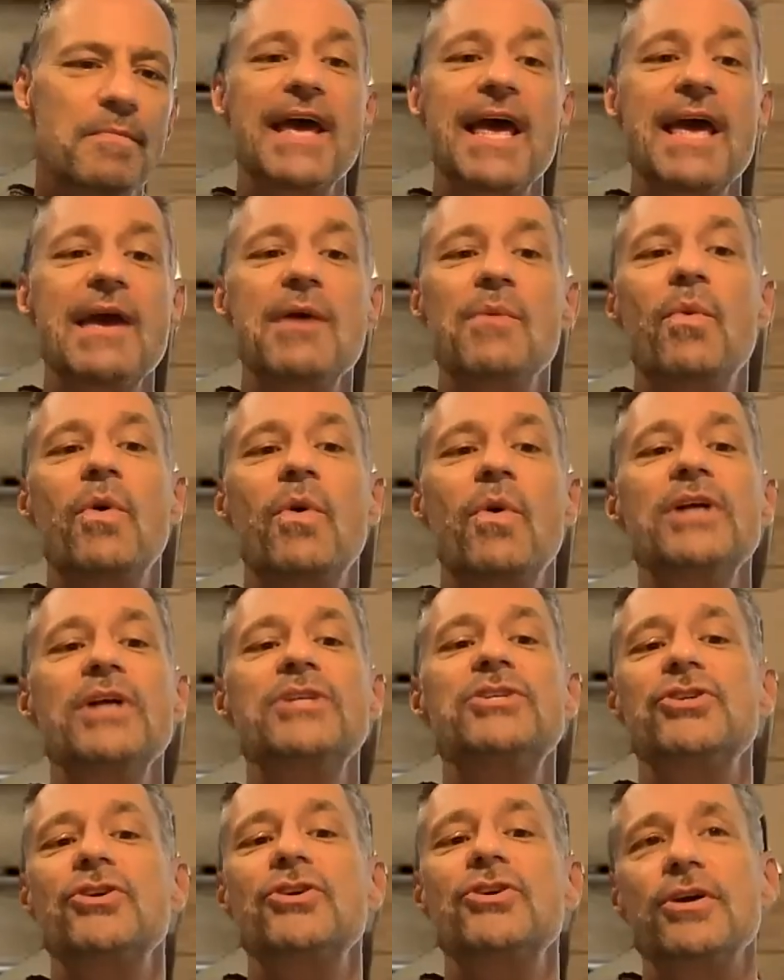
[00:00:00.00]
most if
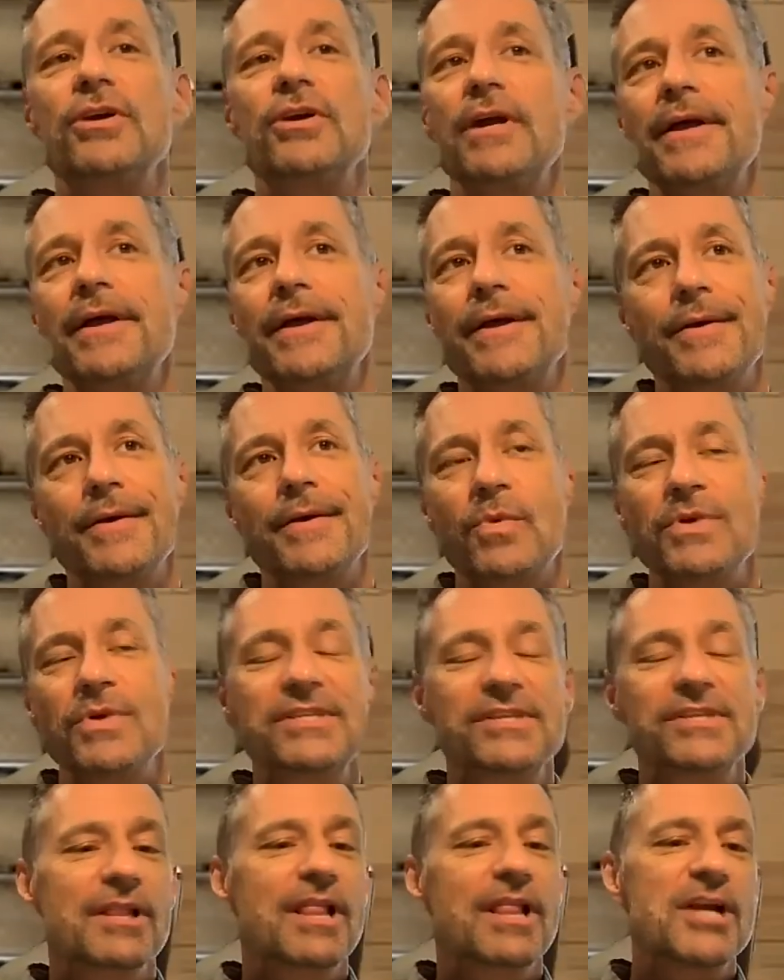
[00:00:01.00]
you say, hey, what's
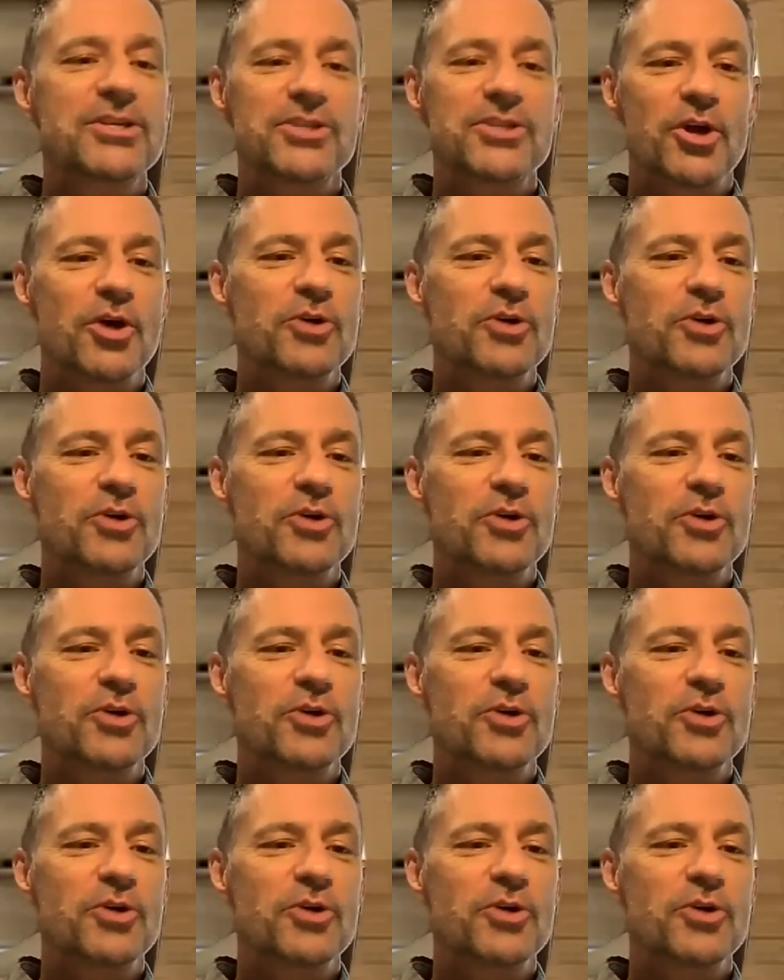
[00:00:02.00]
your